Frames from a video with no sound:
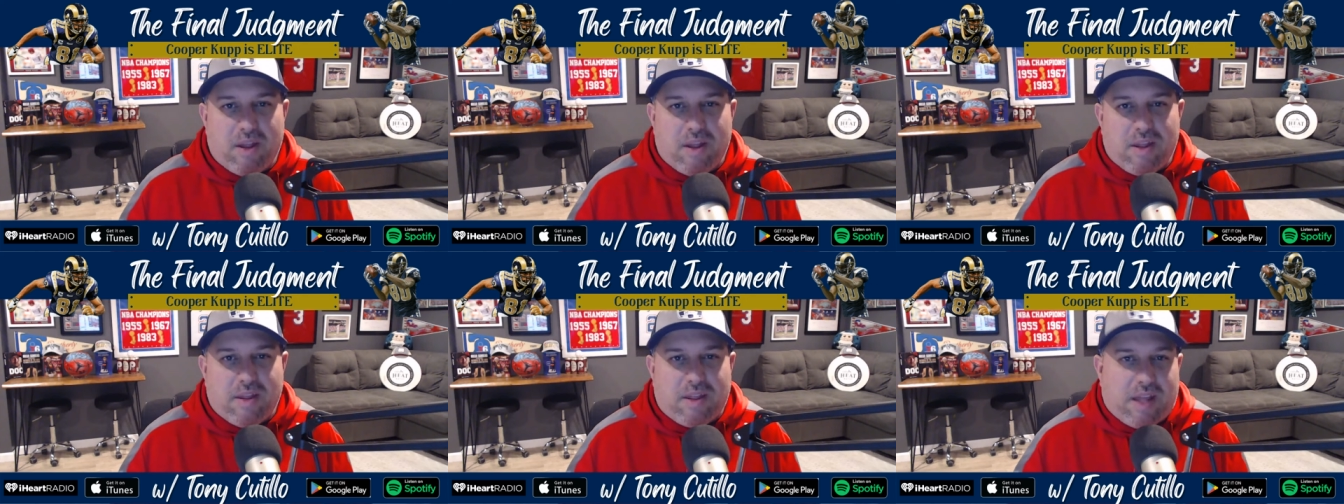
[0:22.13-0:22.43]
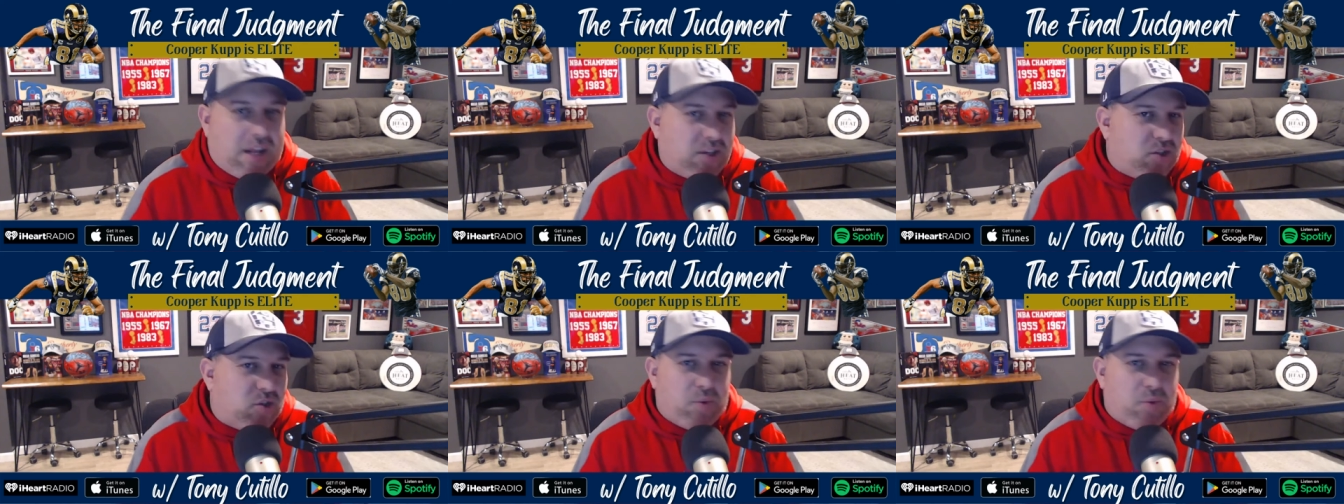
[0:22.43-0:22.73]

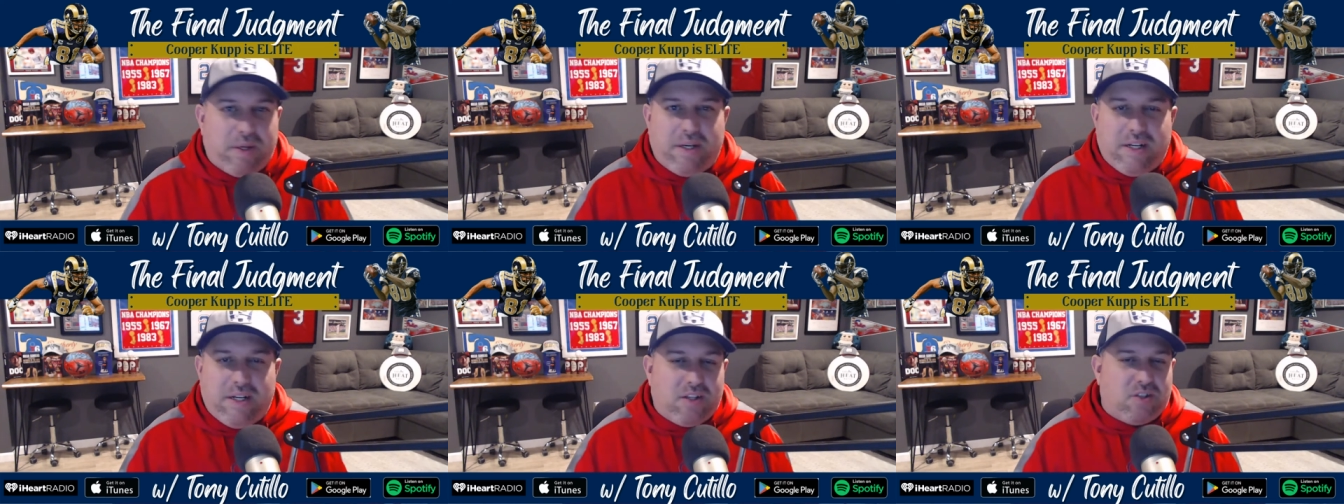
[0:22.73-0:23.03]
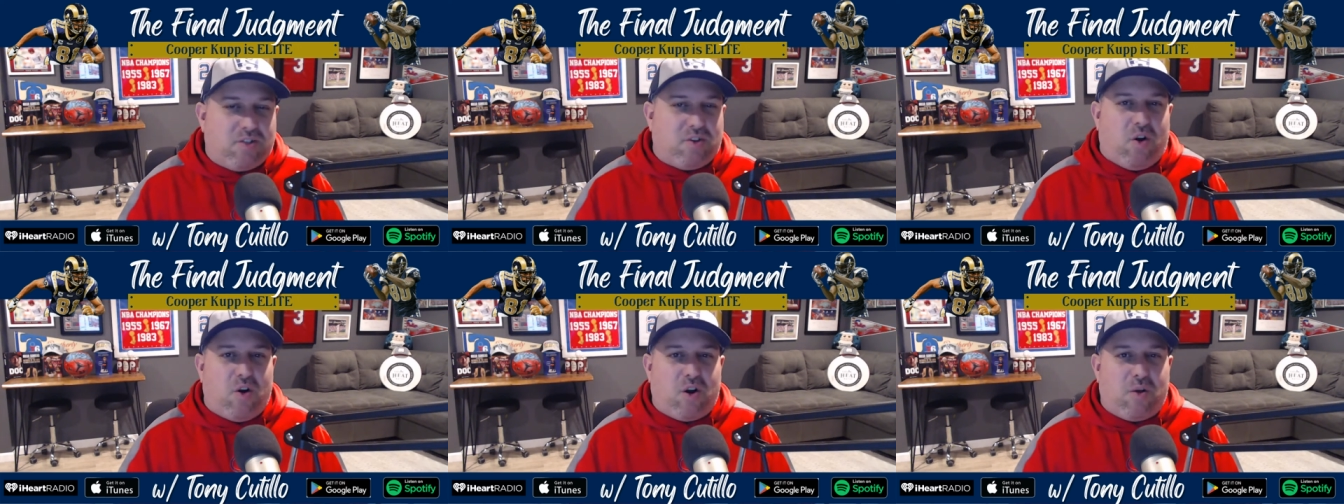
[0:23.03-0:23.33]
That's what we need to
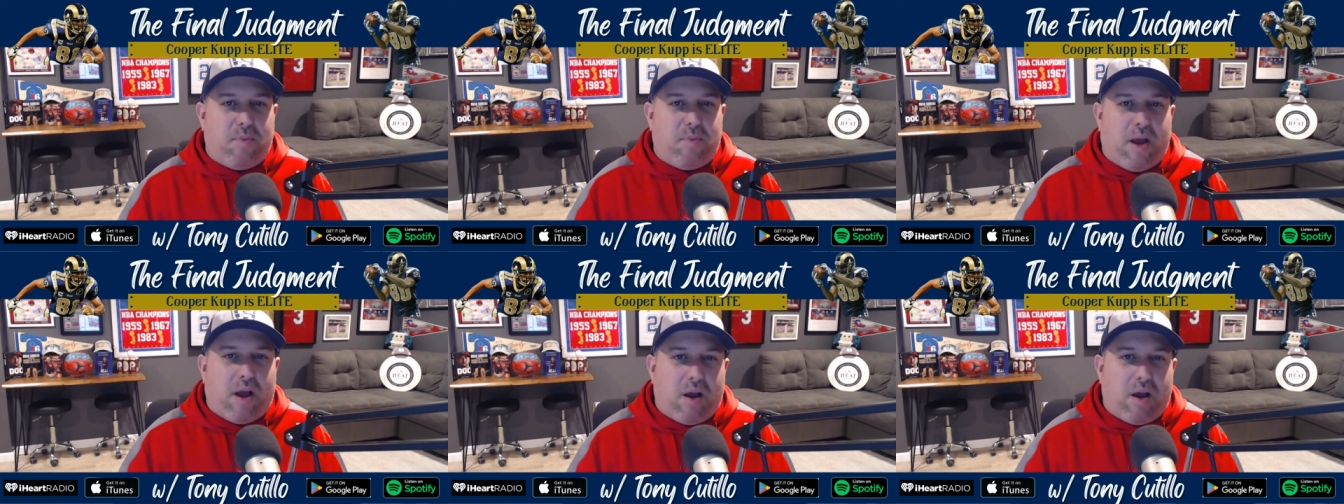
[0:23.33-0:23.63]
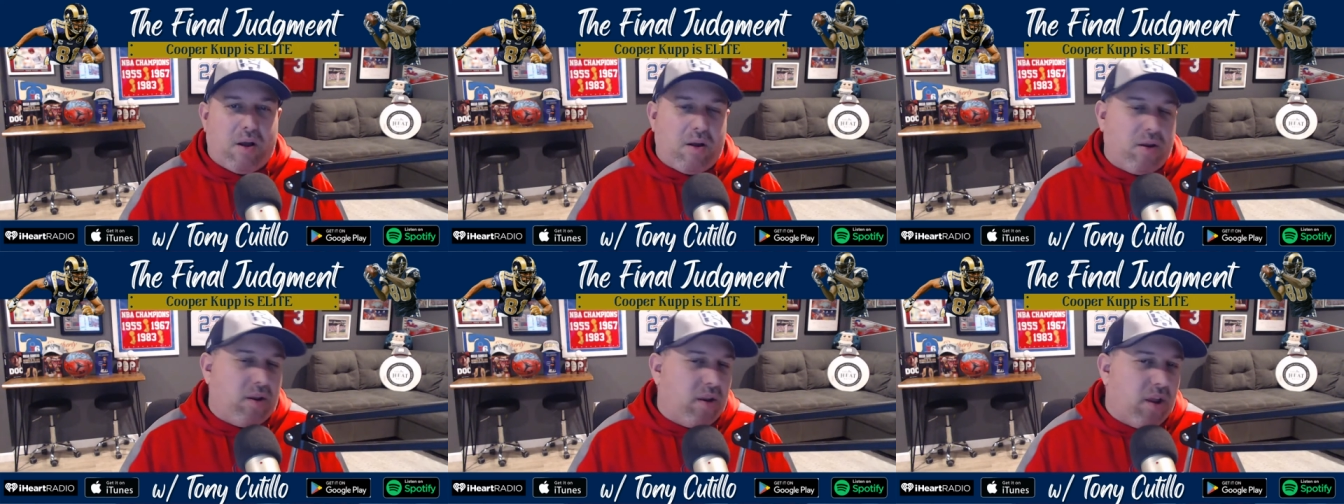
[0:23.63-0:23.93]
talk about.
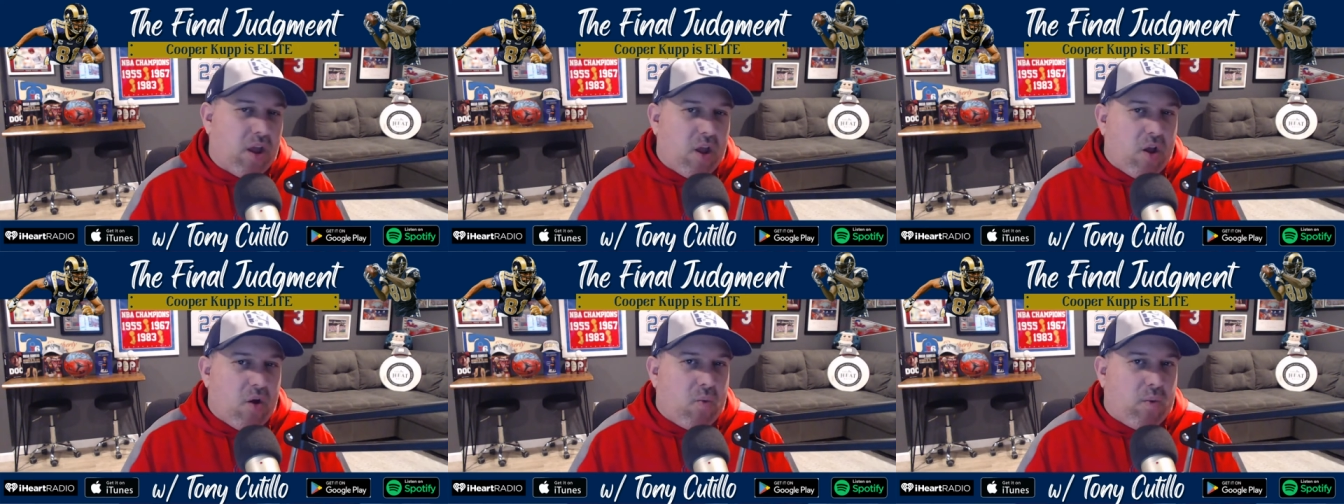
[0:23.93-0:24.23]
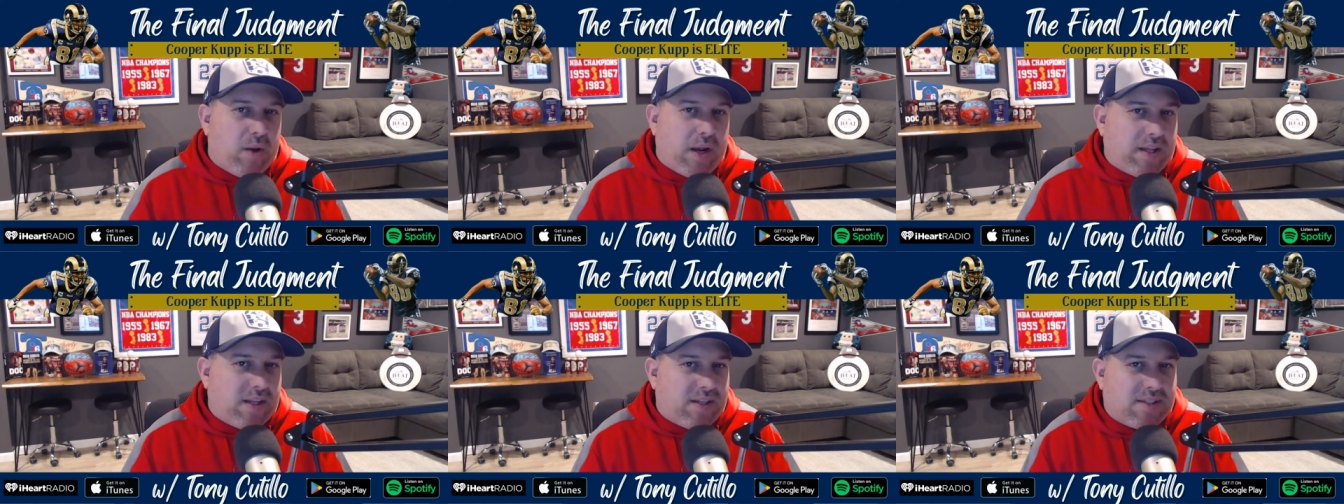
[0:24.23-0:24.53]
And
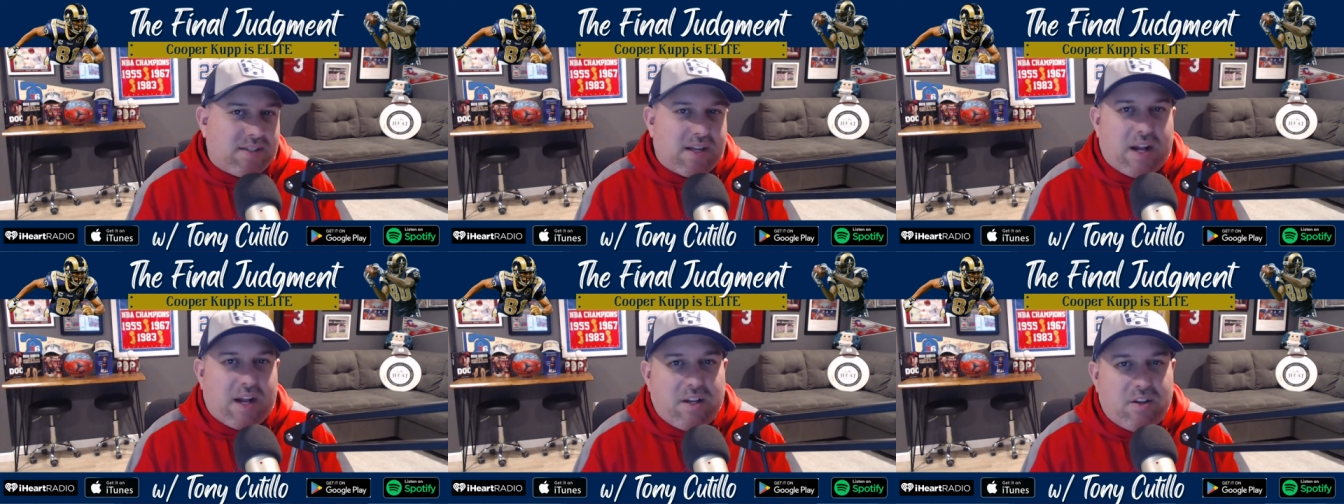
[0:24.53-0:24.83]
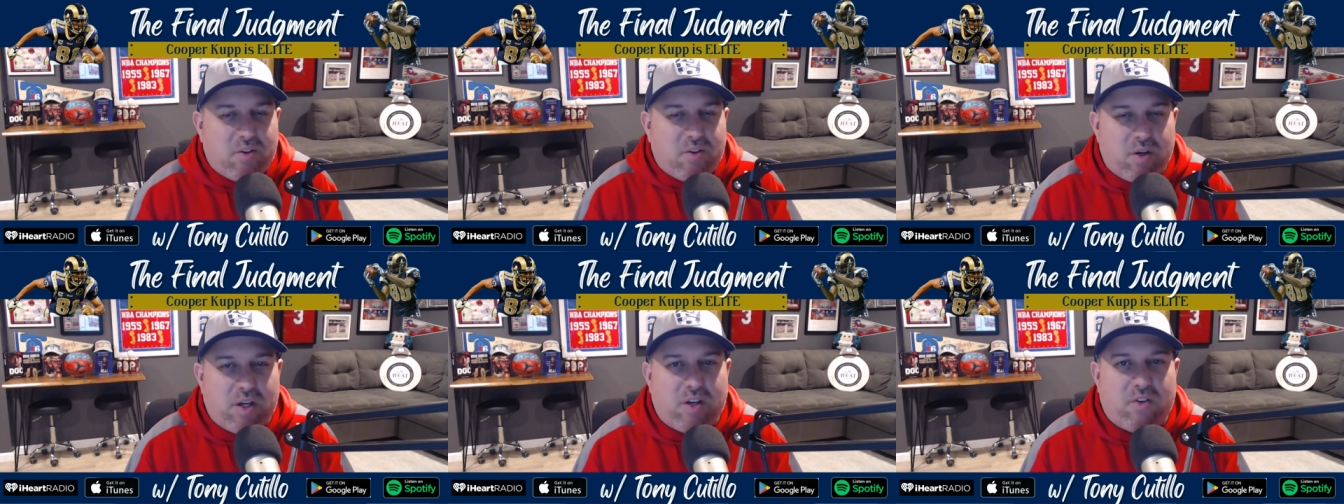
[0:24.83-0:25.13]
when I decided to
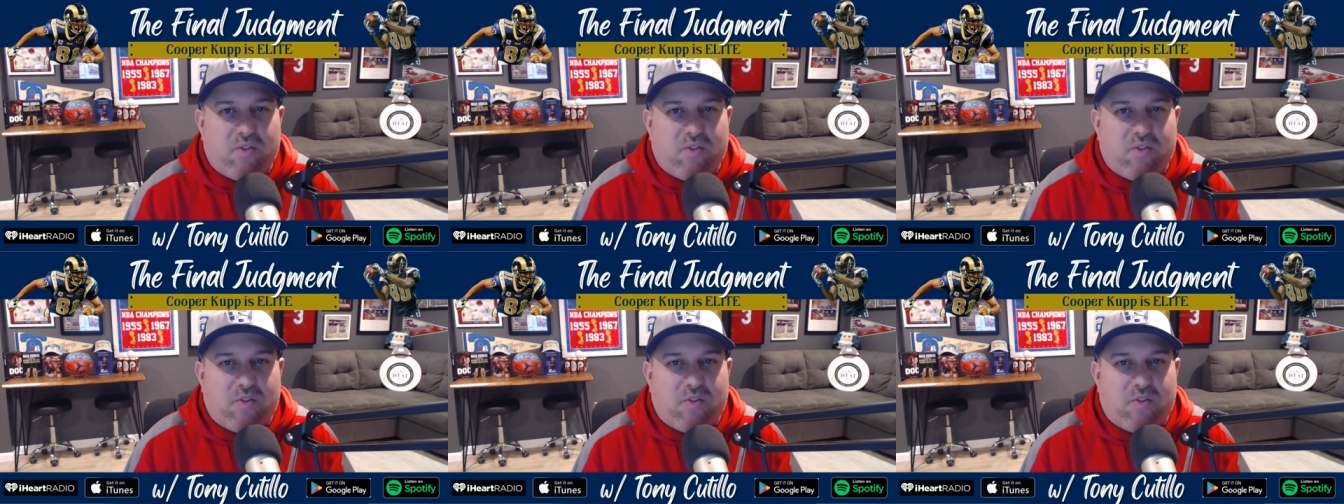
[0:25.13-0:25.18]
do these